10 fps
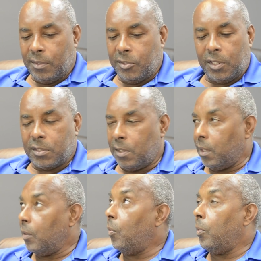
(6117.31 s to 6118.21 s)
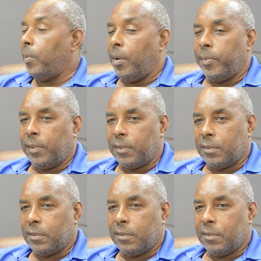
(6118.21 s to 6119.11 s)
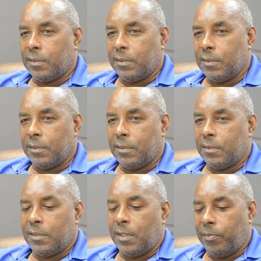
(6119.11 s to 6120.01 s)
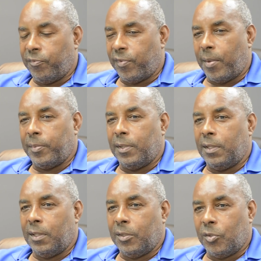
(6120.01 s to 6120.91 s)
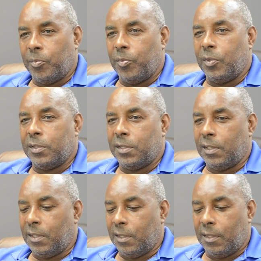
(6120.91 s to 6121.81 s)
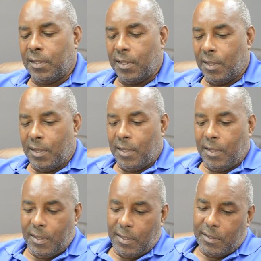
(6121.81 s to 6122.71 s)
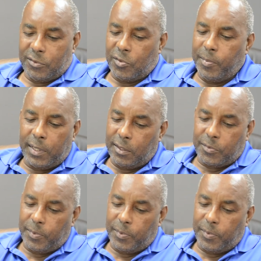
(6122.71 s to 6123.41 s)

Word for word: Just like all Barbados, same family, community tremendous